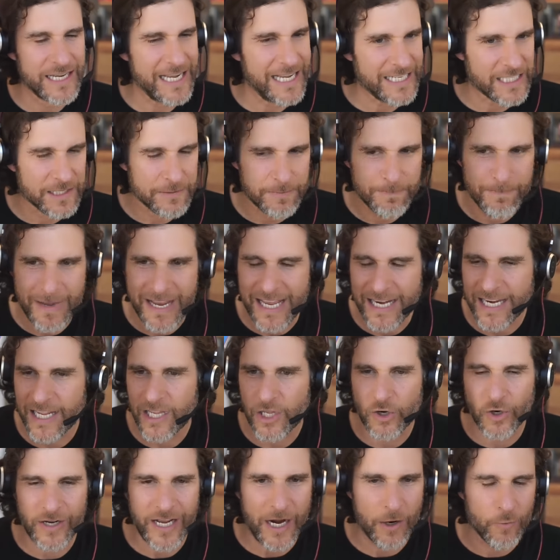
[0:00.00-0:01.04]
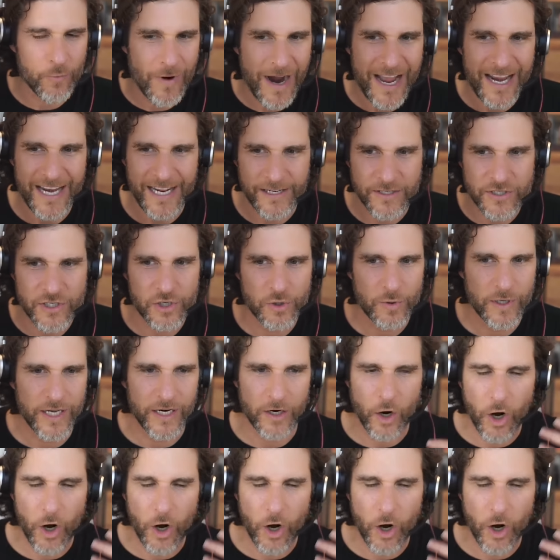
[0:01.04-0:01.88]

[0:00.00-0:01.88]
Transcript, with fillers: It's meaty. You'll get right into it.